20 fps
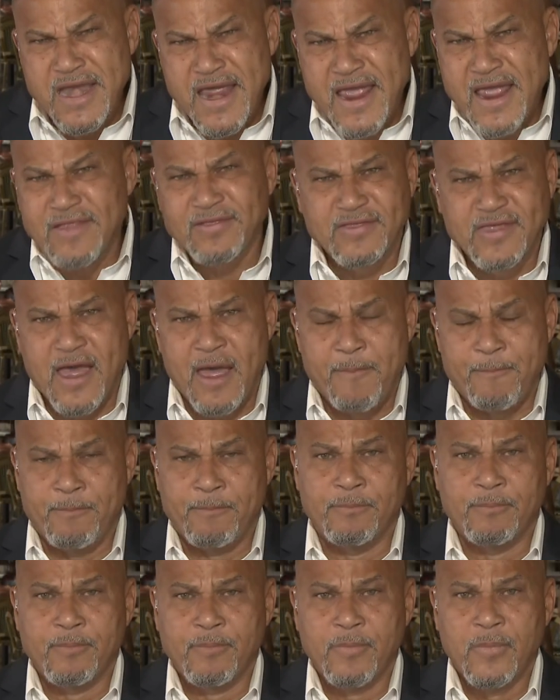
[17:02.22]
need
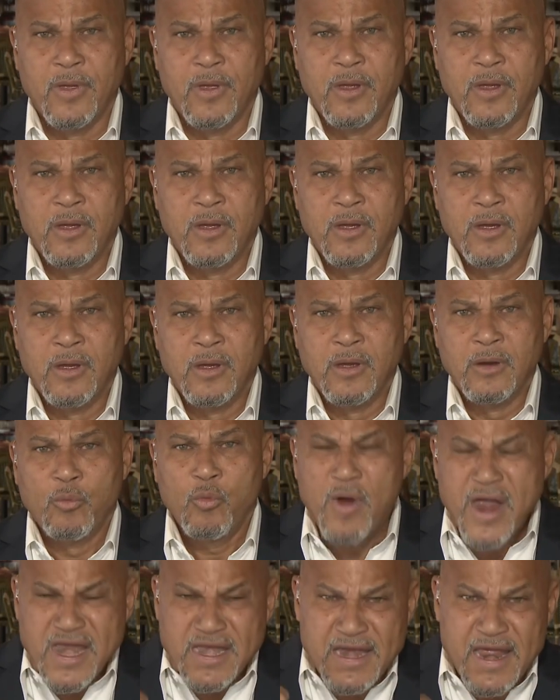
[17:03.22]
them.
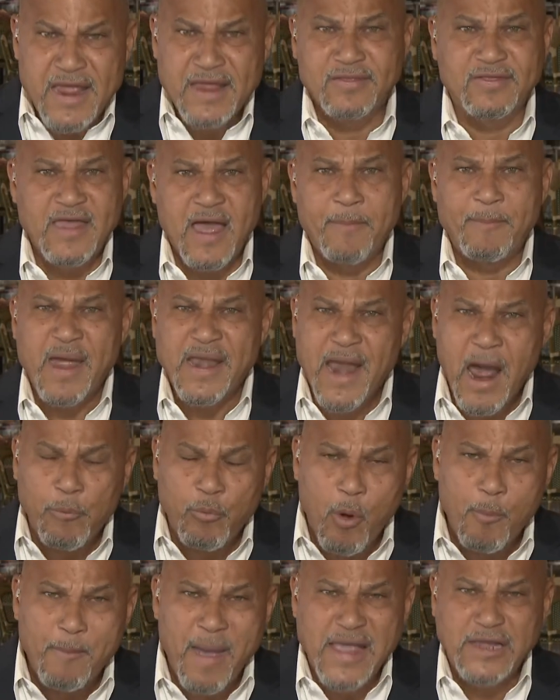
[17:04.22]
We need them, and I
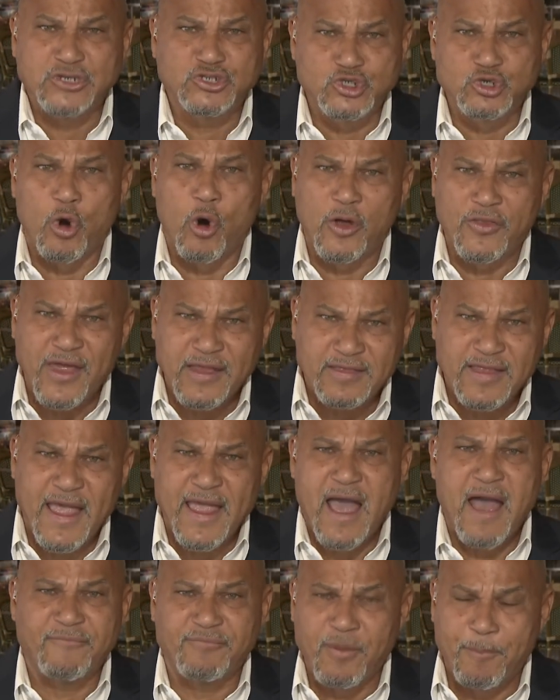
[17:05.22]
will make sure that they
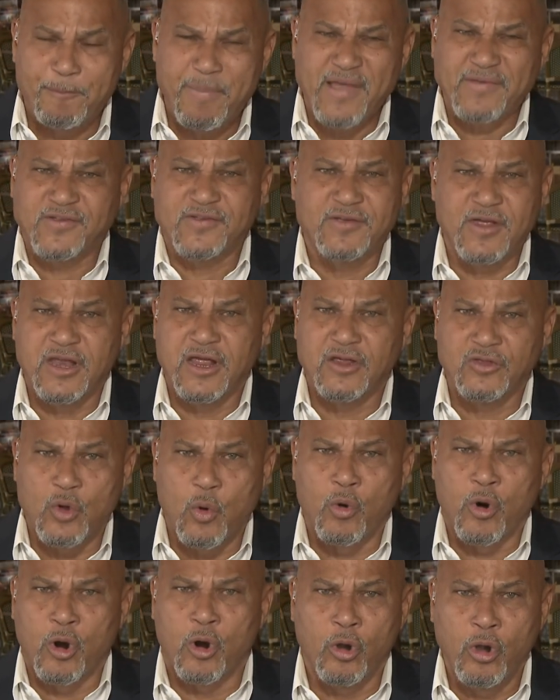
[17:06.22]
have the best city in the
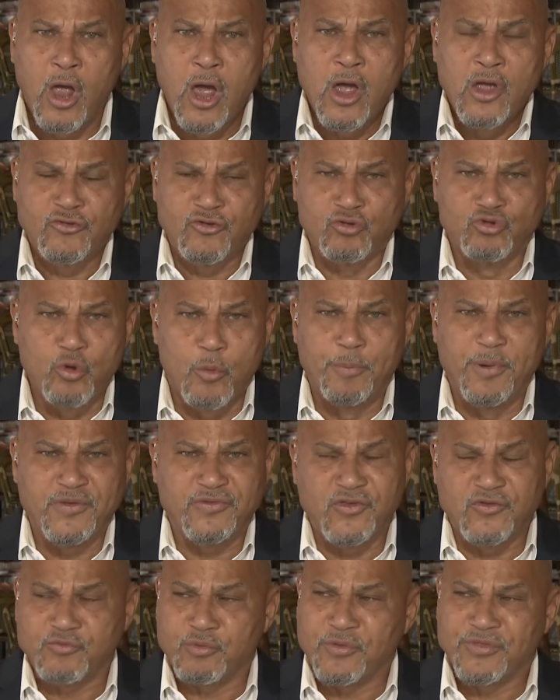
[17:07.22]
world to do
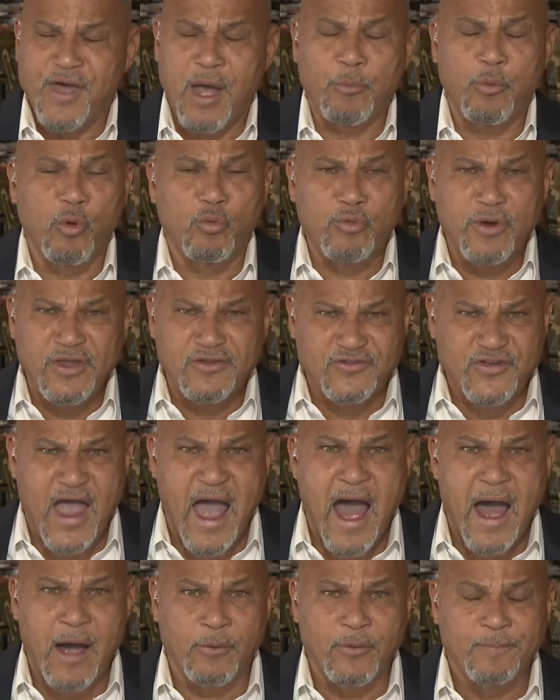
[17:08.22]
business with. I will reach
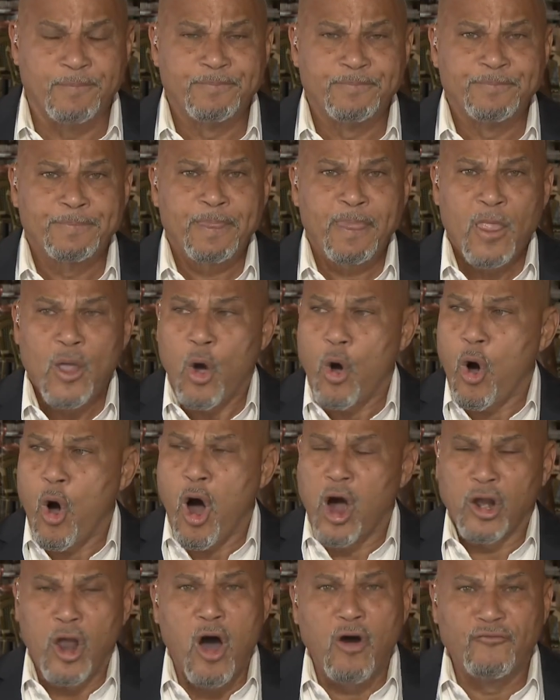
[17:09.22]
out
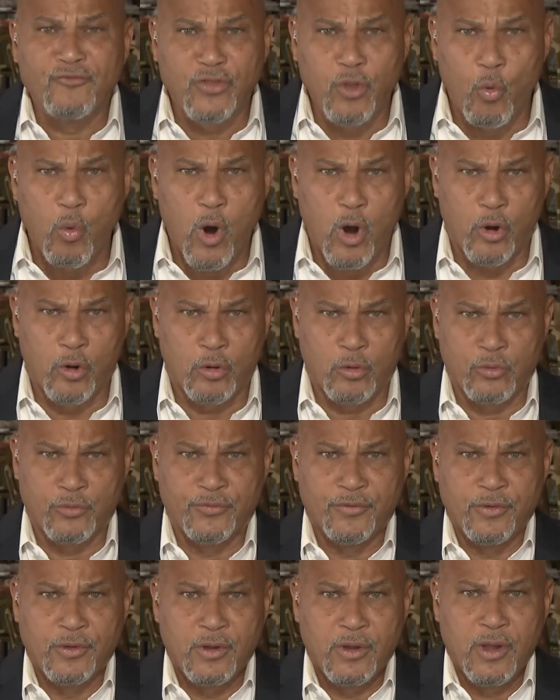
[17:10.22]
all over the world,
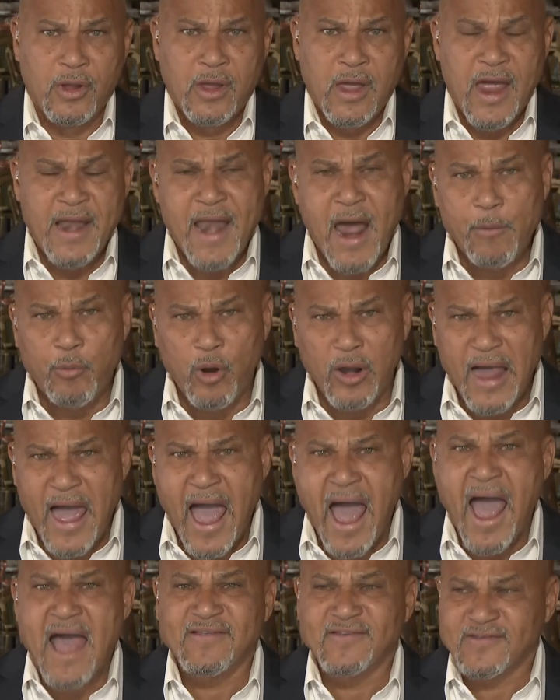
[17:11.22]
and I will
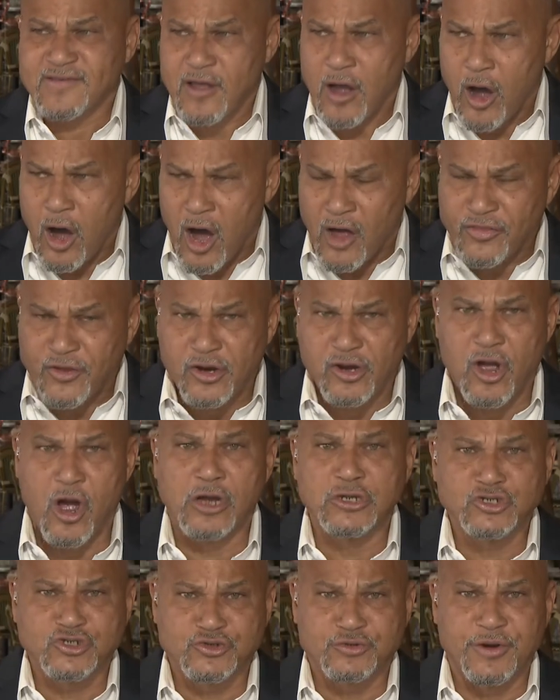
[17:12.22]
ask other
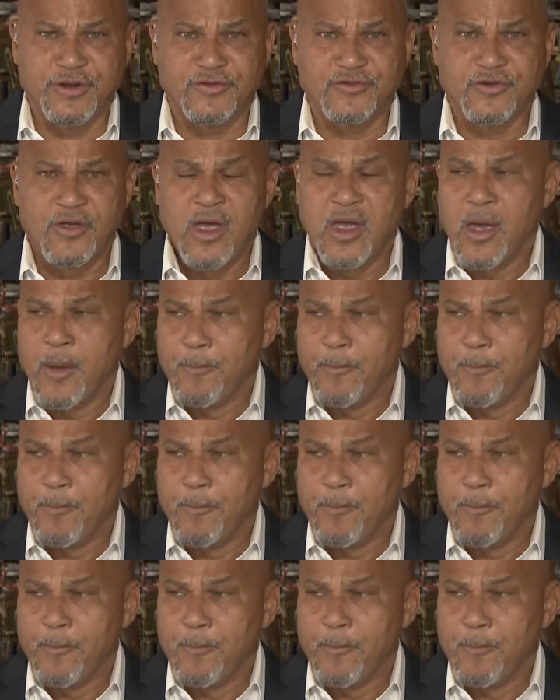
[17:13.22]
countries,